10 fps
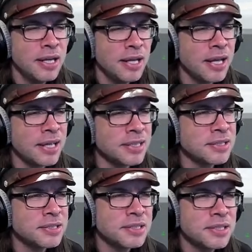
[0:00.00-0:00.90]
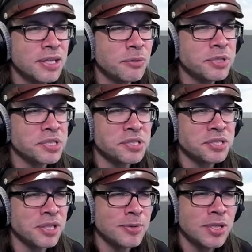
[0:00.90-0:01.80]
And it was the
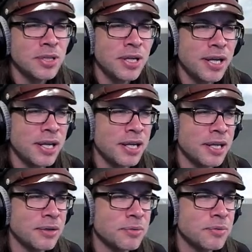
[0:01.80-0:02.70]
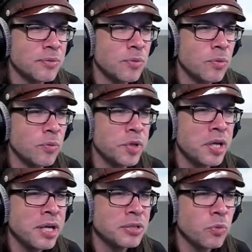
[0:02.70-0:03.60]
summer and we
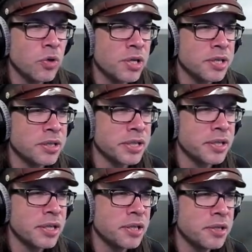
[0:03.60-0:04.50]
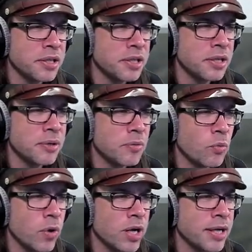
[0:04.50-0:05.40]
had to work in the in the
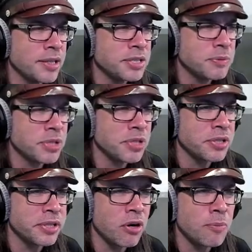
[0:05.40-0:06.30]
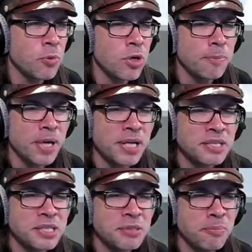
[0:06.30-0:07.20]
warehouse with all the cardboard
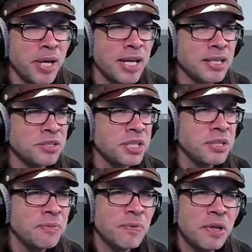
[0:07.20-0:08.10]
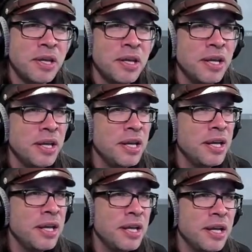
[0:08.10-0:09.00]
boxes and packaging.
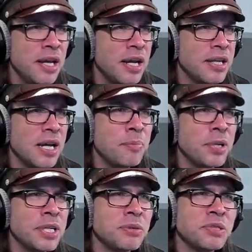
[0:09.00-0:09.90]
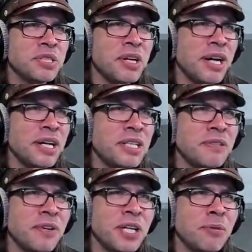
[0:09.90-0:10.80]
And that place was the hottest
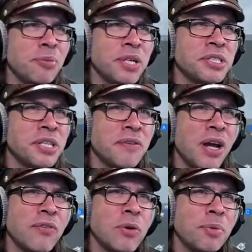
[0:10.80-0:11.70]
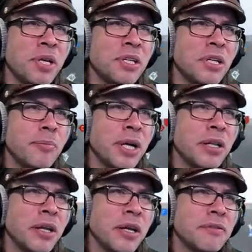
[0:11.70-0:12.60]
fucking place I've ever been in in my
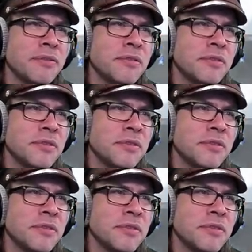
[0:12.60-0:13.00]
life.